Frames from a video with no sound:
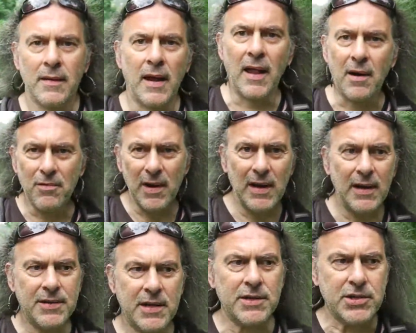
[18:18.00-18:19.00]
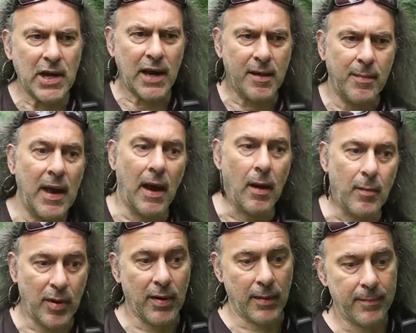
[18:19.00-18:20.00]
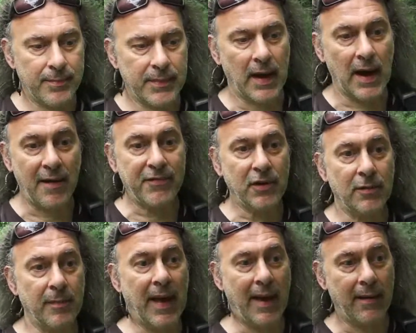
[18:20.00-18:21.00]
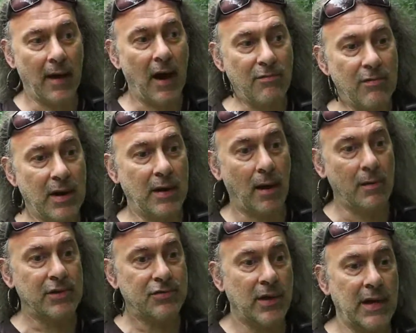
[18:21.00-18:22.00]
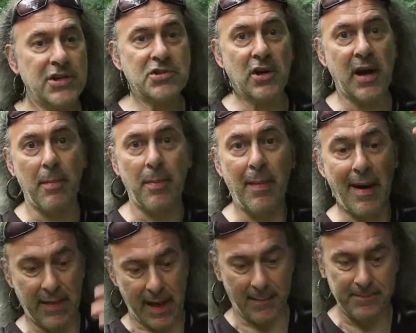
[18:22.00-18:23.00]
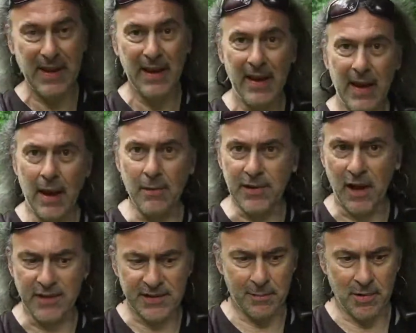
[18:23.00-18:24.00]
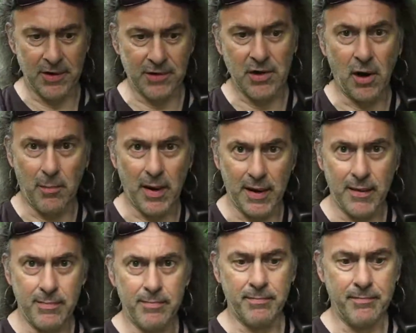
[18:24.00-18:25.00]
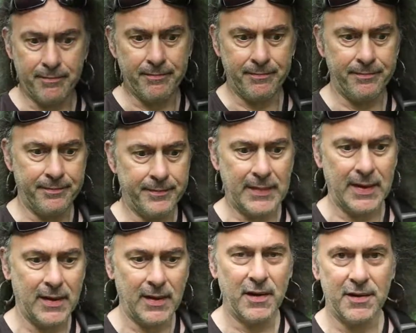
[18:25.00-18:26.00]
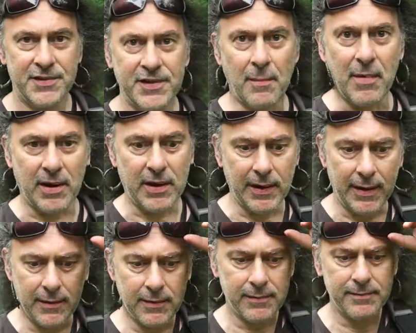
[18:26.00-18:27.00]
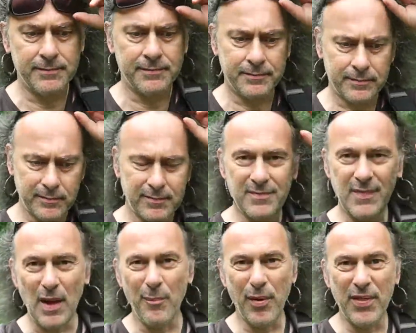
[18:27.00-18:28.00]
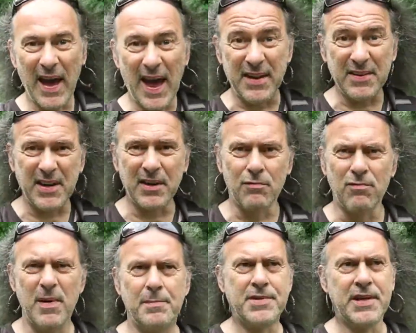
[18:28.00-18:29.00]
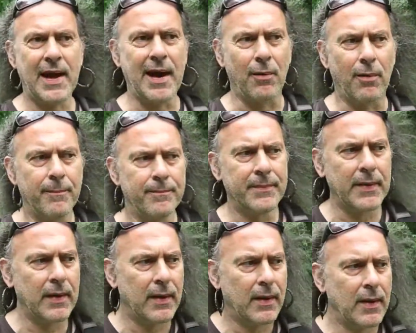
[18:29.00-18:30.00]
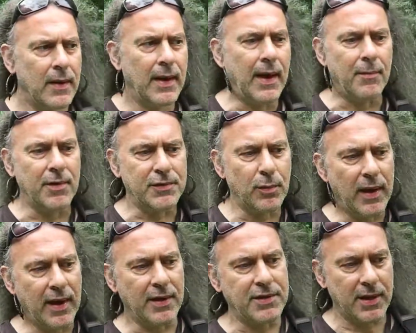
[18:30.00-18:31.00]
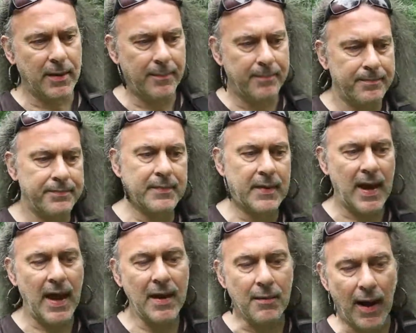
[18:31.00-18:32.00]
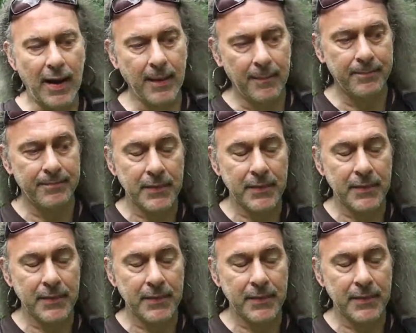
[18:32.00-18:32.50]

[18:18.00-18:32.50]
Now that really did shake me up, I have to admit. I was really shook up about that. It was like someone had got my stomach, you know, put the hand in and ripped it out. It was weird. Anyway,